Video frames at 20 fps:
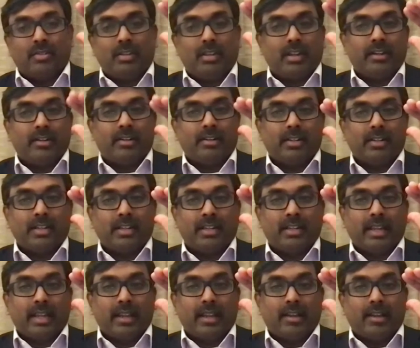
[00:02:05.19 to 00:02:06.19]

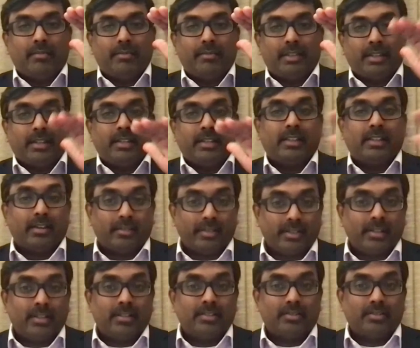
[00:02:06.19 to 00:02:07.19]
hierarchy of the healthcare
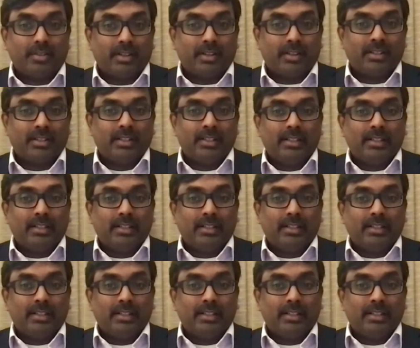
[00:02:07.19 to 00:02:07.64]
industry.